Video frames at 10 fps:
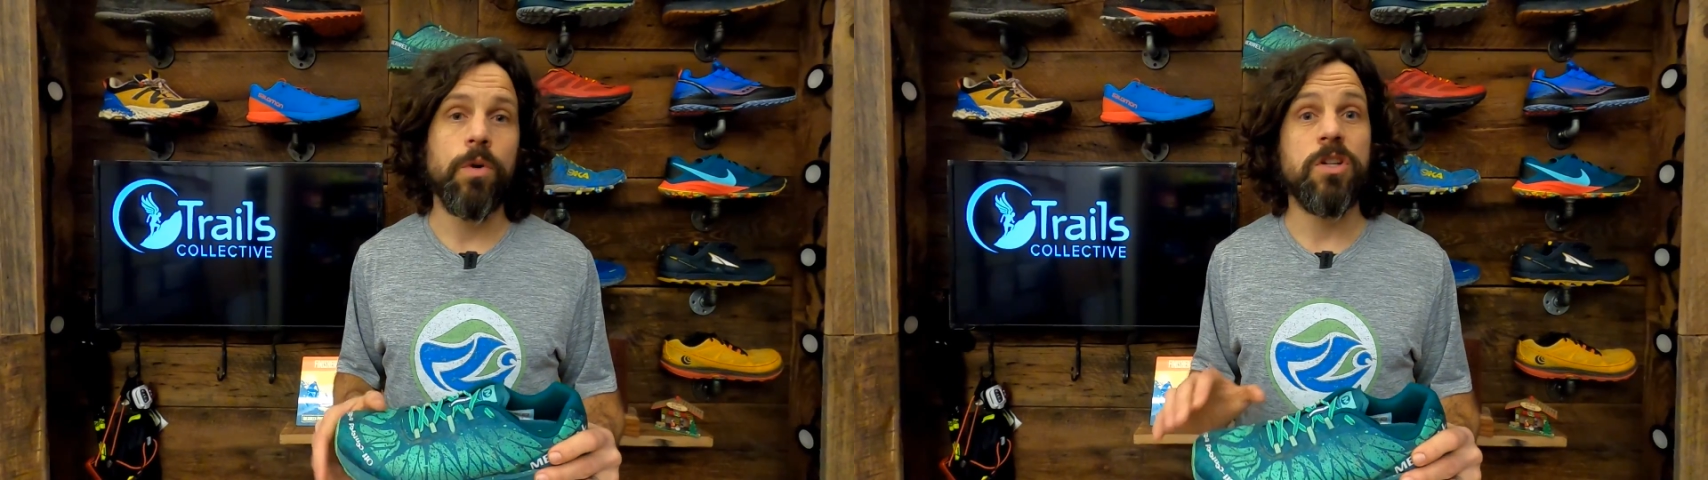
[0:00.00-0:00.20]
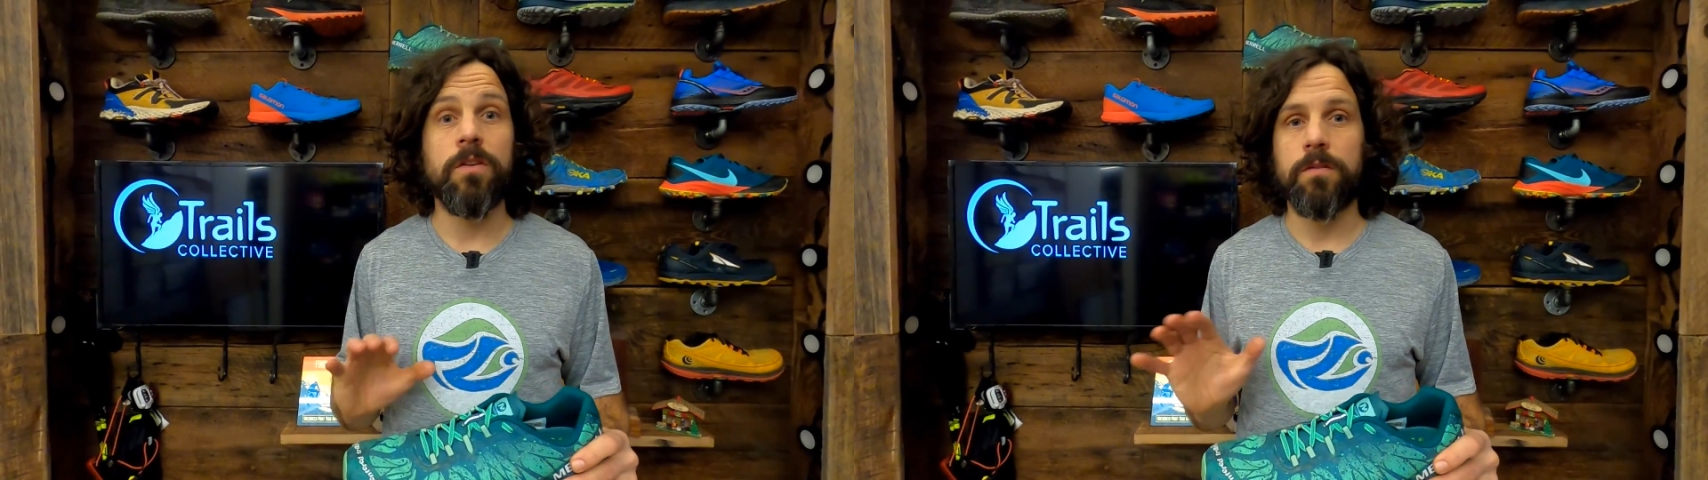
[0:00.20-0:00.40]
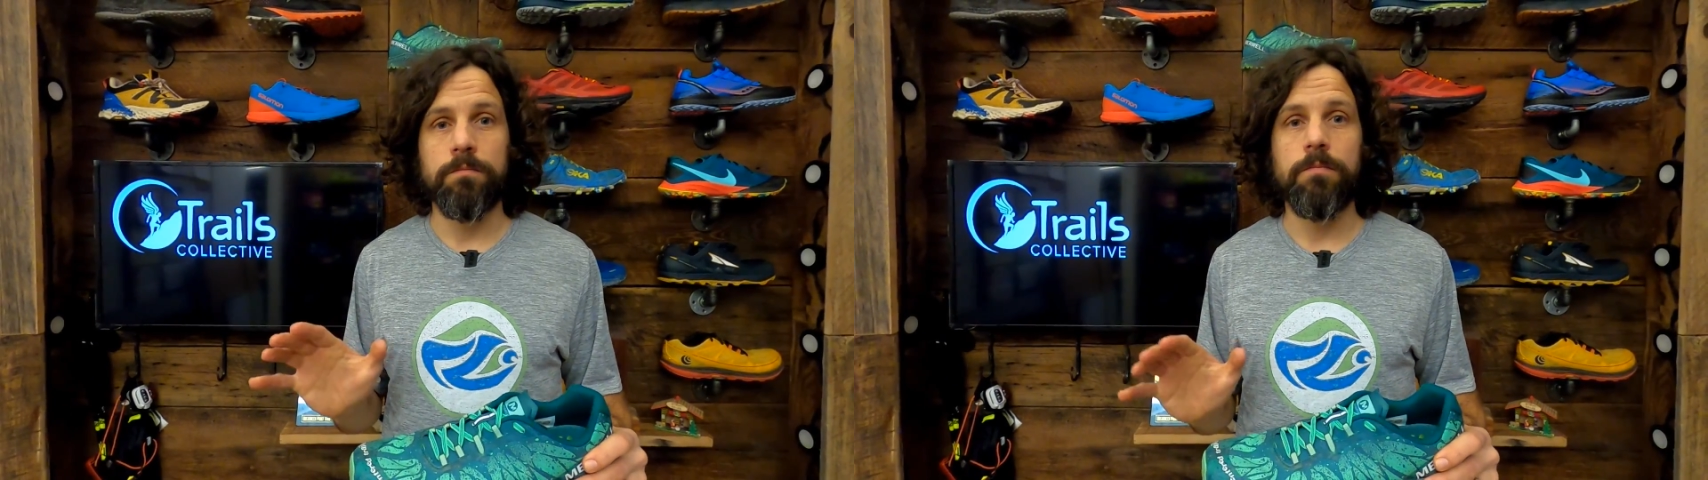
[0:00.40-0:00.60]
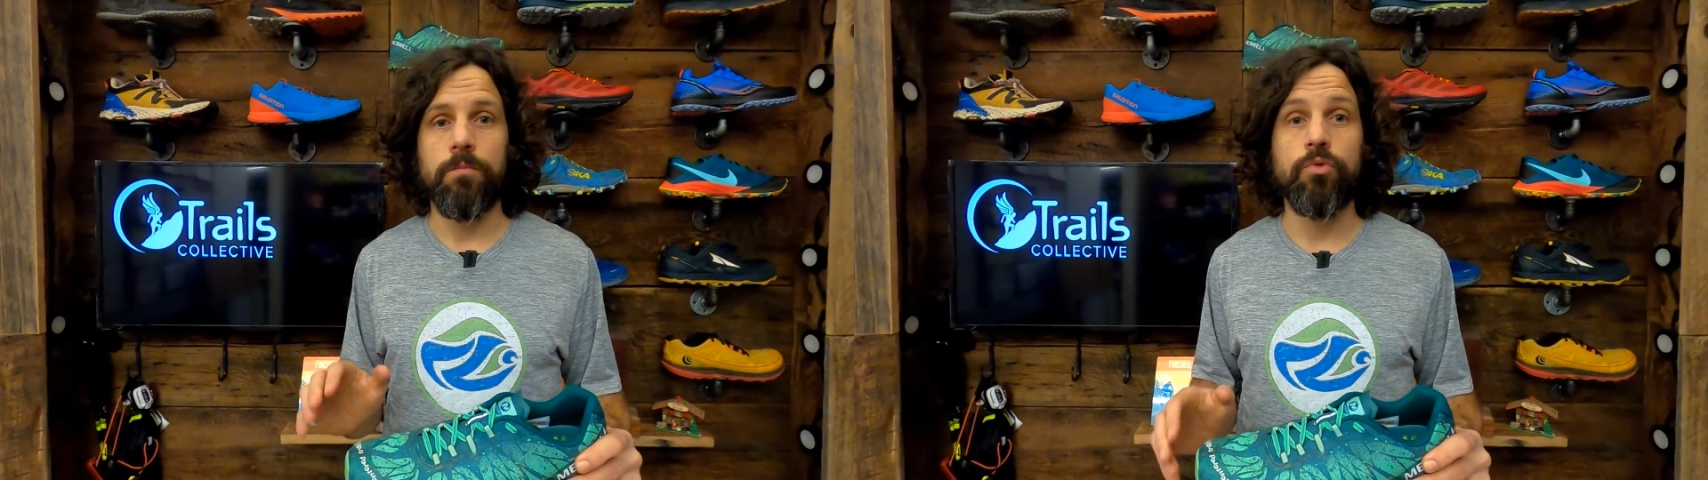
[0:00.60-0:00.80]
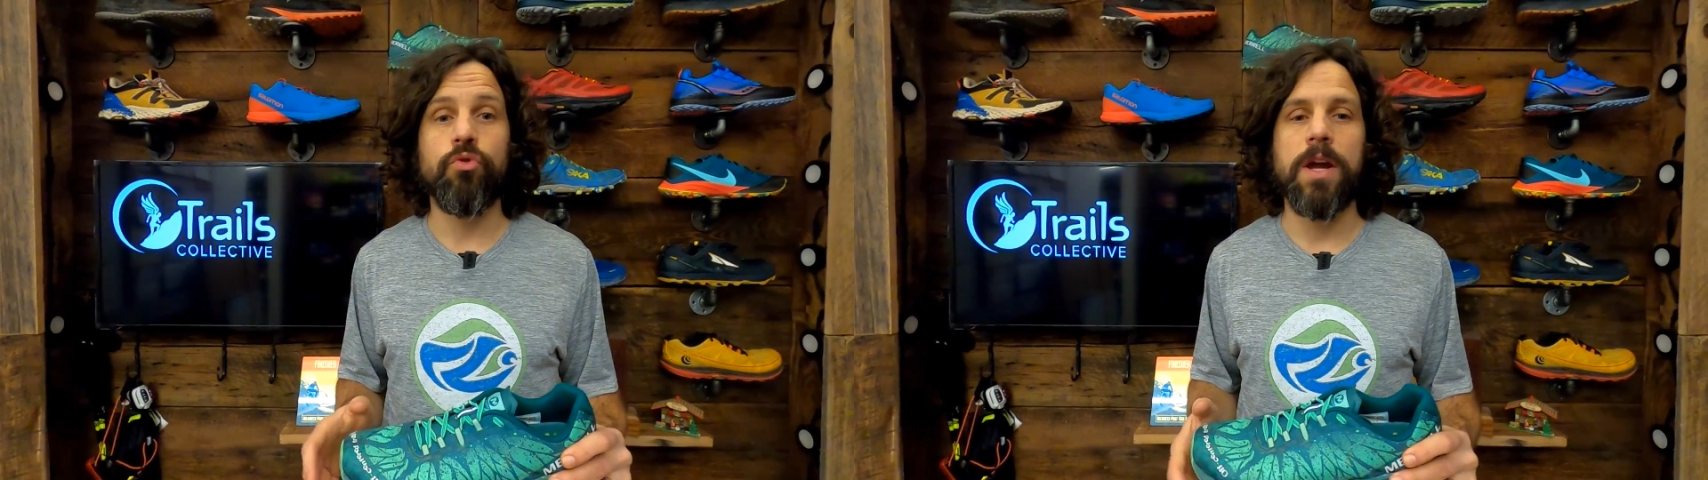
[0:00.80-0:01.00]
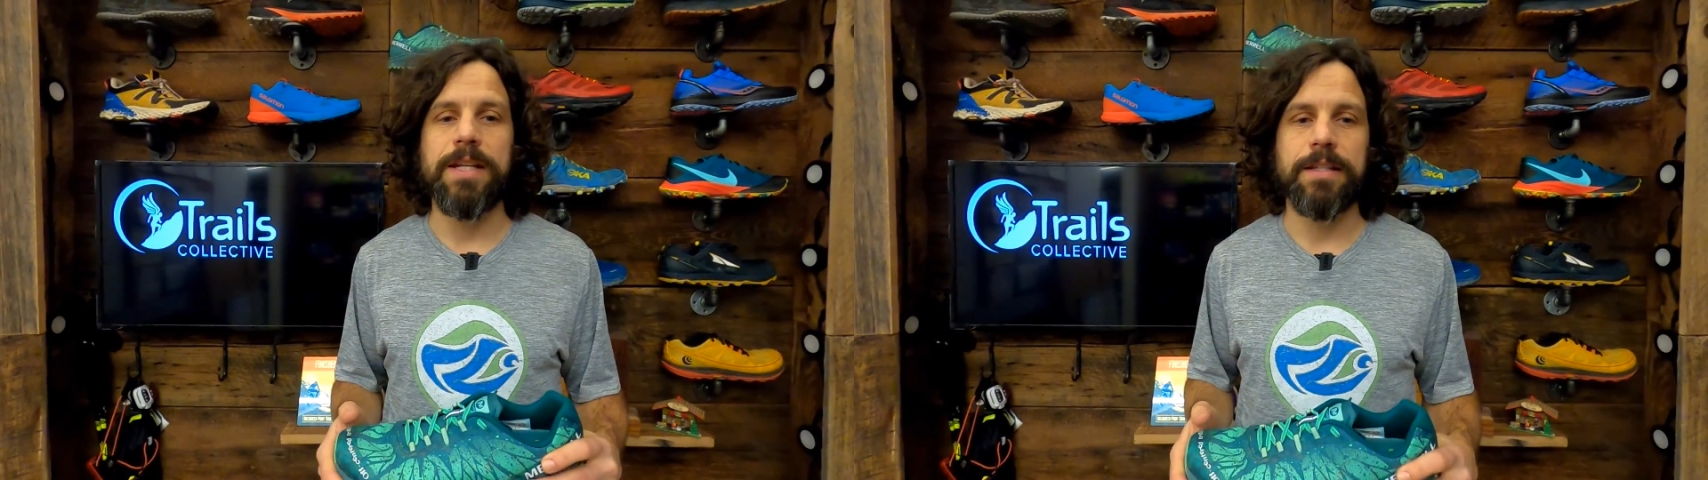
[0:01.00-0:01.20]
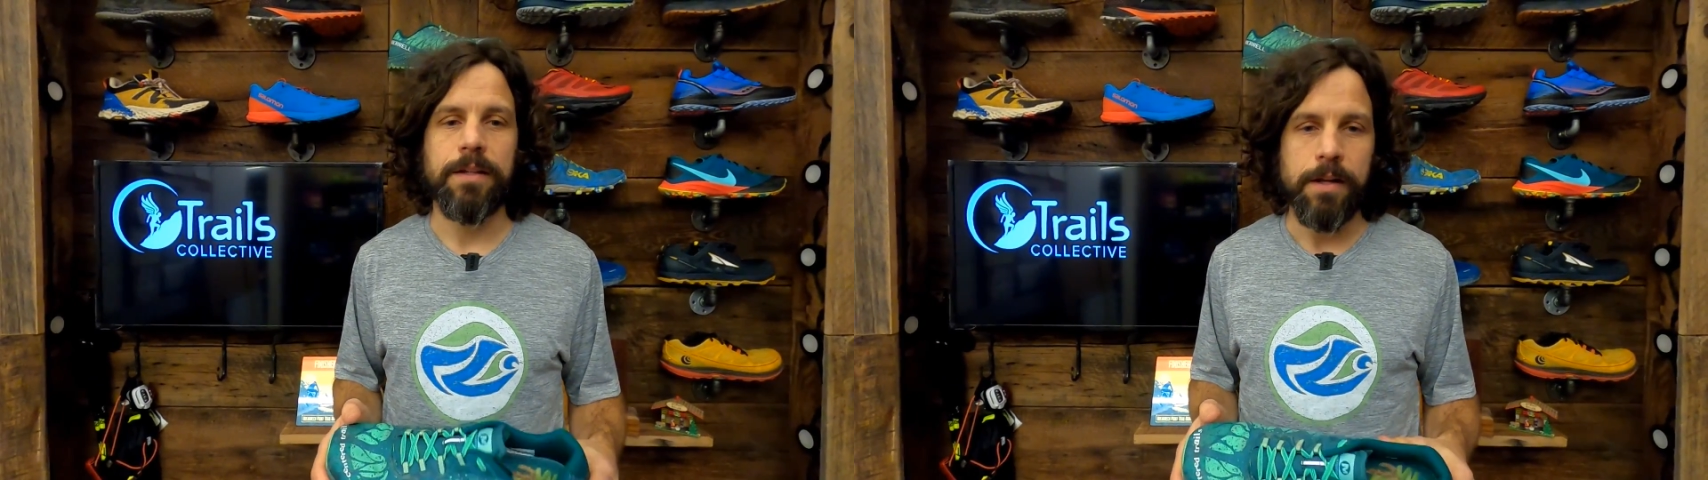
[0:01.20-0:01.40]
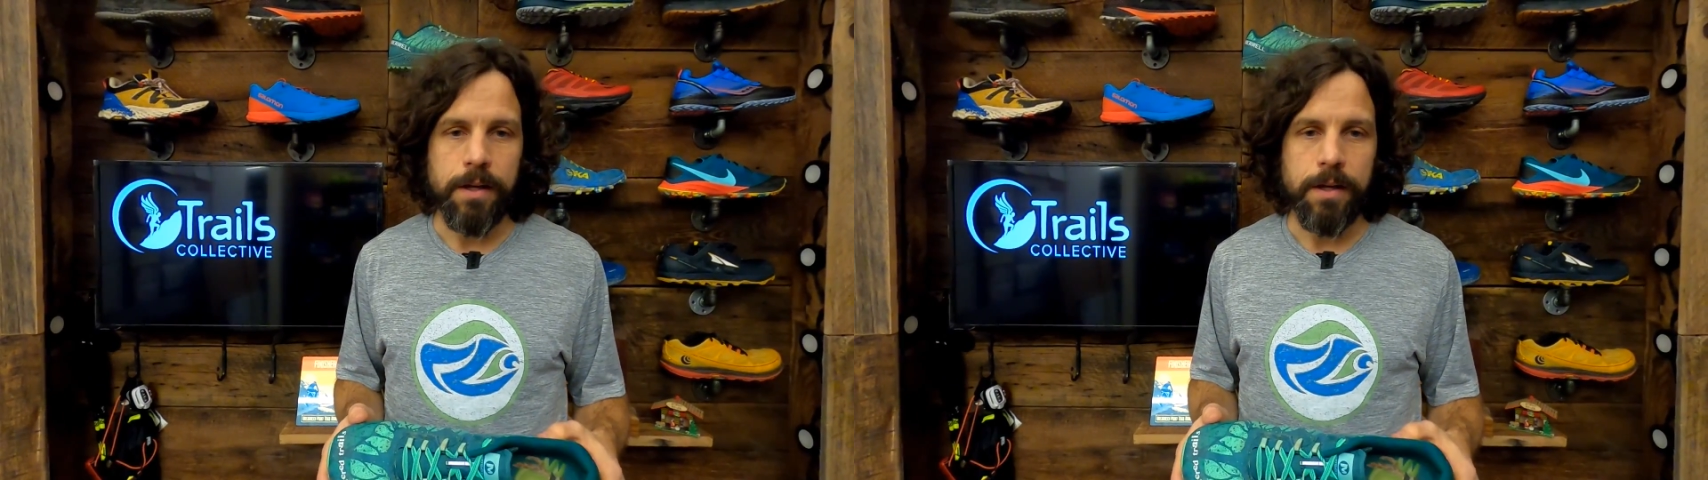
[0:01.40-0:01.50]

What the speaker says: which is great.